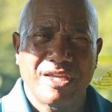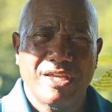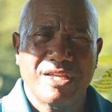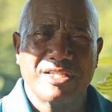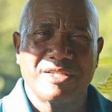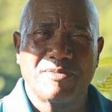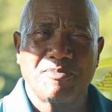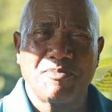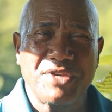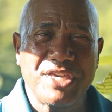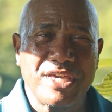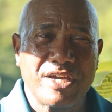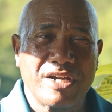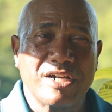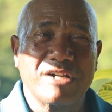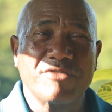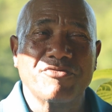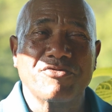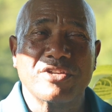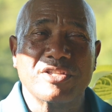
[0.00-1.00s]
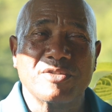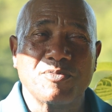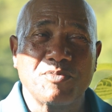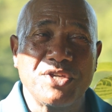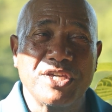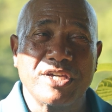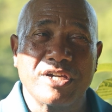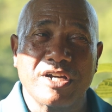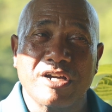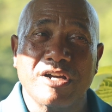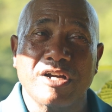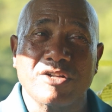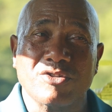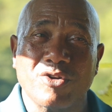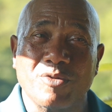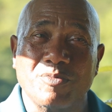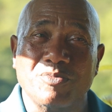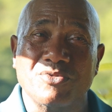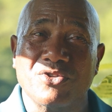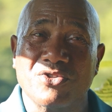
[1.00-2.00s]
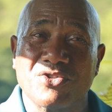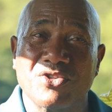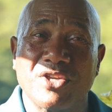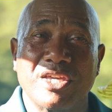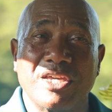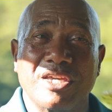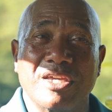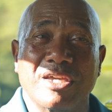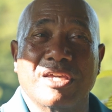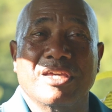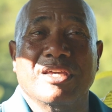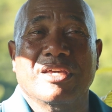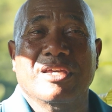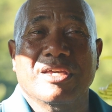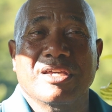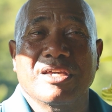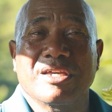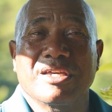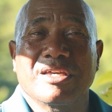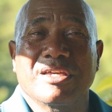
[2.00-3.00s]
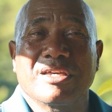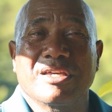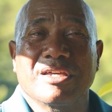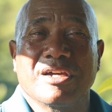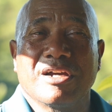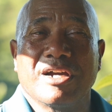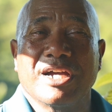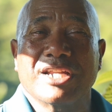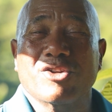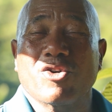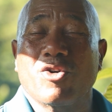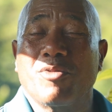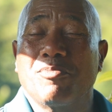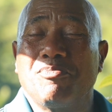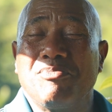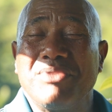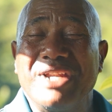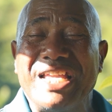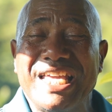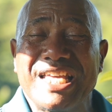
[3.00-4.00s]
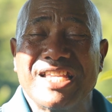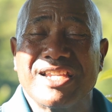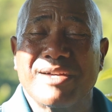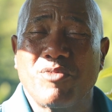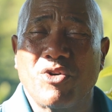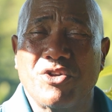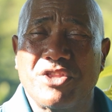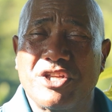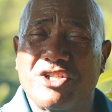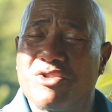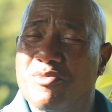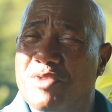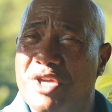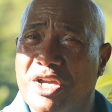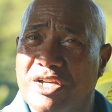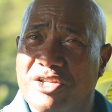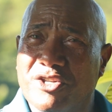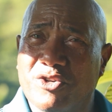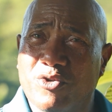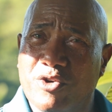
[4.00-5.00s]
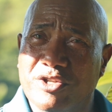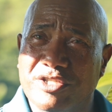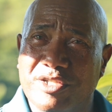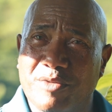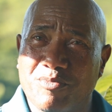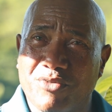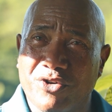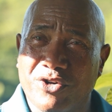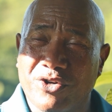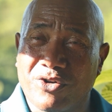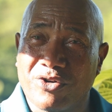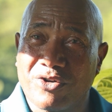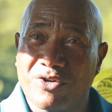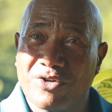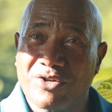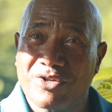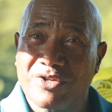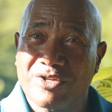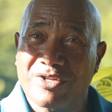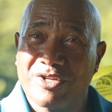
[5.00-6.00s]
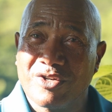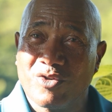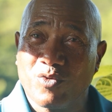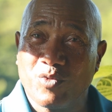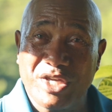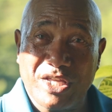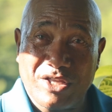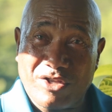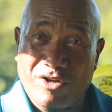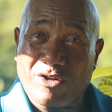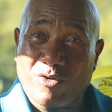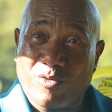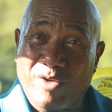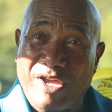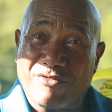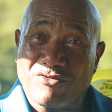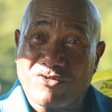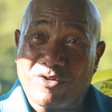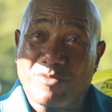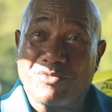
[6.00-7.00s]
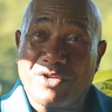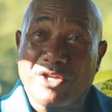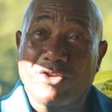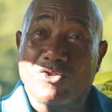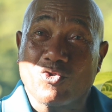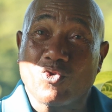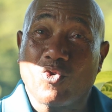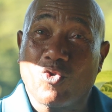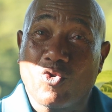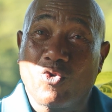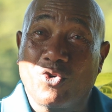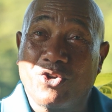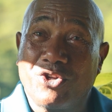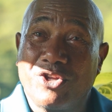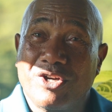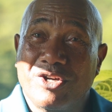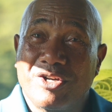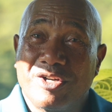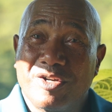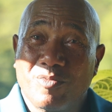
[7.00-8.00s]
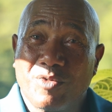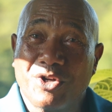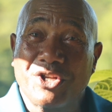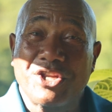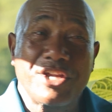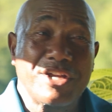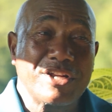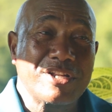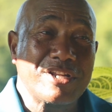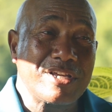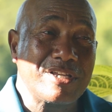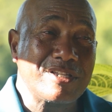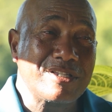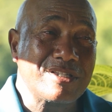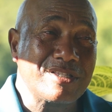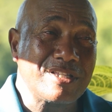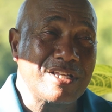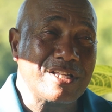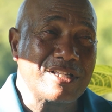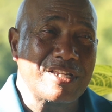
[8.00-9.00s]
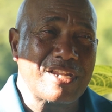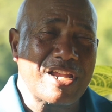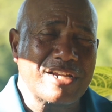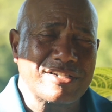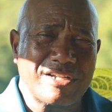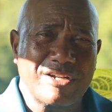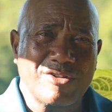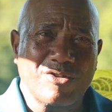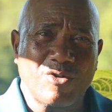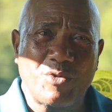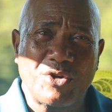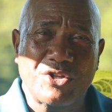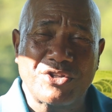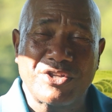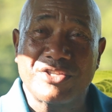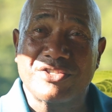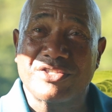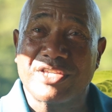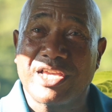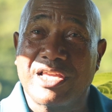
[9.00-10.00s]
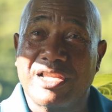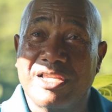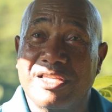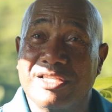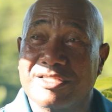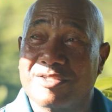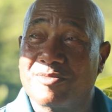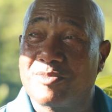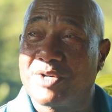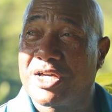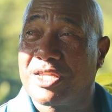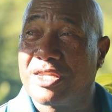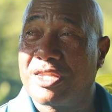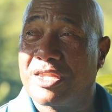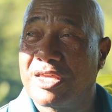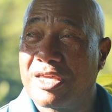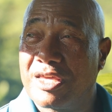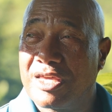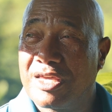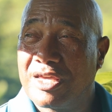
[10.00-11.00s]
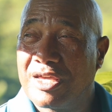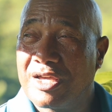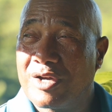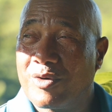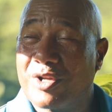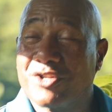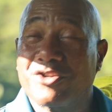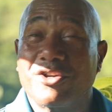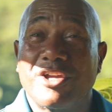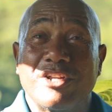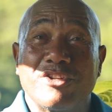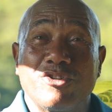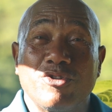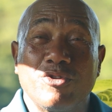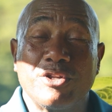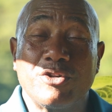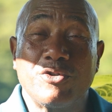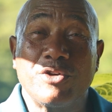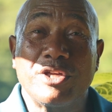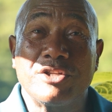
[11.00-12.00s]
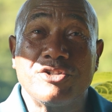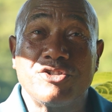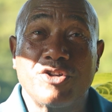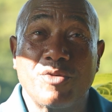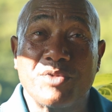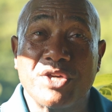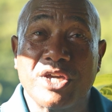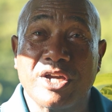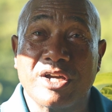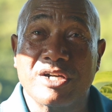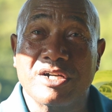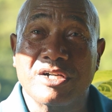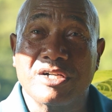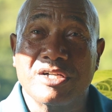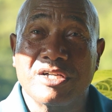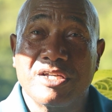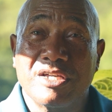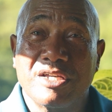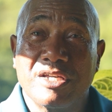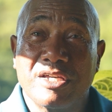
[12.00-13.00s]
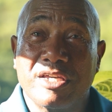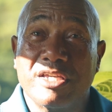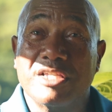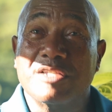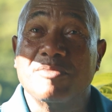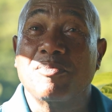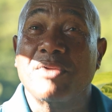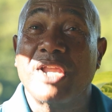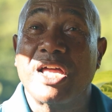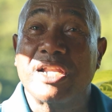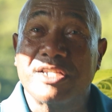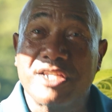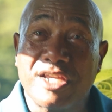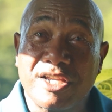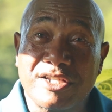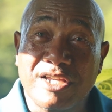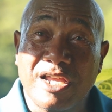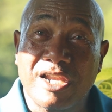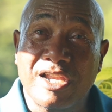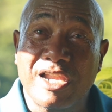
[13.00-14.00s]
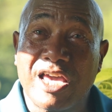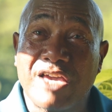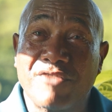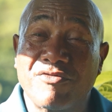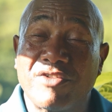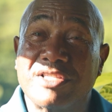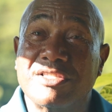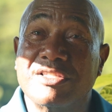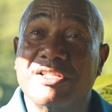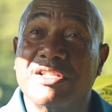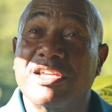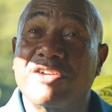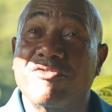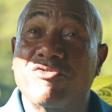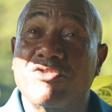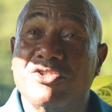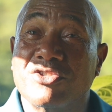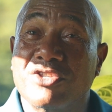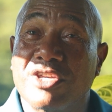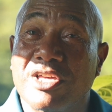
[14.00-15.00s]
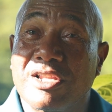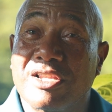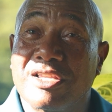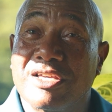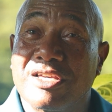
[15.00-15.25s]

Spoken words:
Speaker after speaker got up to say and complain about the Jamaican tourism product. We thought we have something so good, but here it is, the international community is saying, listen man, what you're doing in Jamaica is plantation life and slavery still.